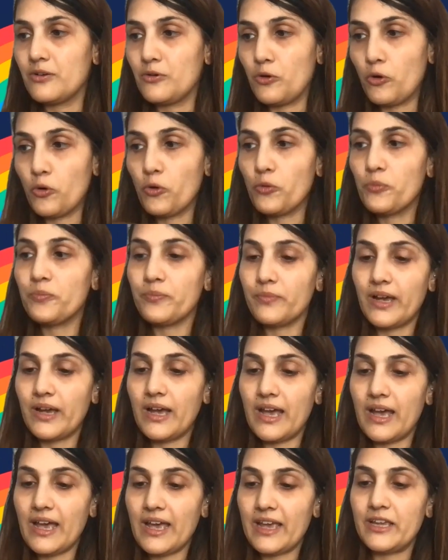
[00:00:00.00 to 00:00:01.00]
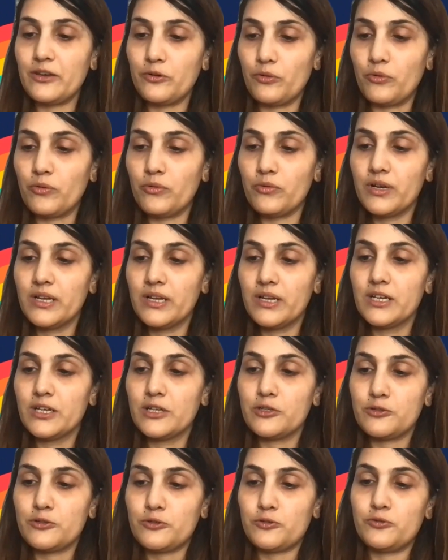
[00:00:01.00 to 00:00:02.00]
home, I know
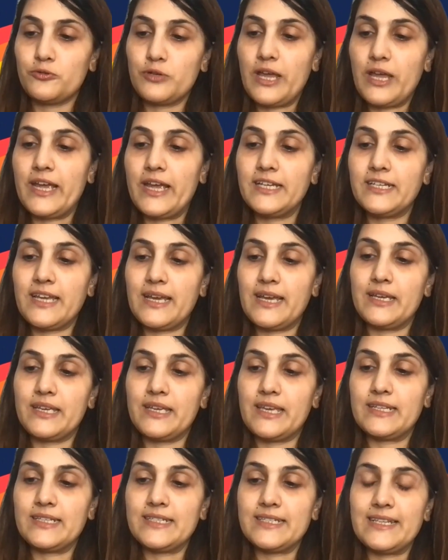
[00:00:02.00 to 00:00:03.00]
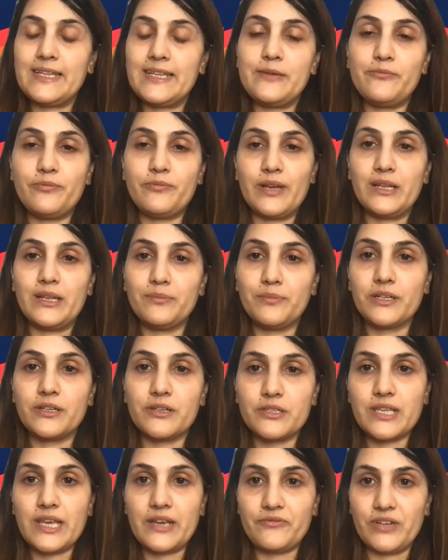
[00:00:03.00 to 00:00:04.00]
tonight I can sleep well
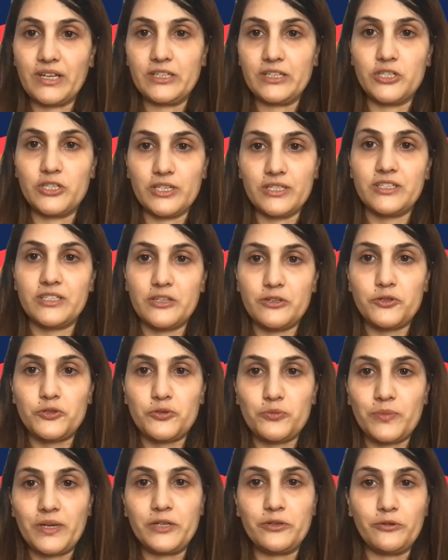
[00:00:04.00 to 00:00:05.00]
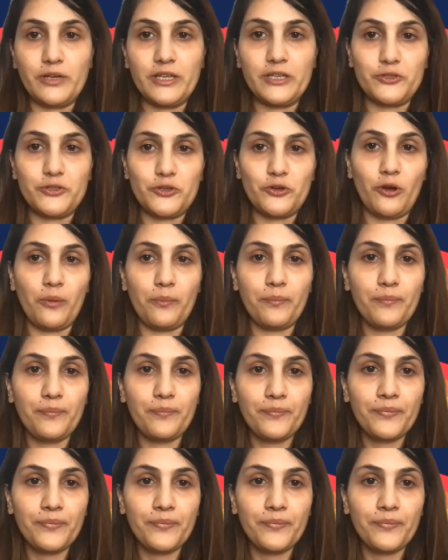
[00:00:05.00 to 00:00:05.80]
because I've done justice to my today's job.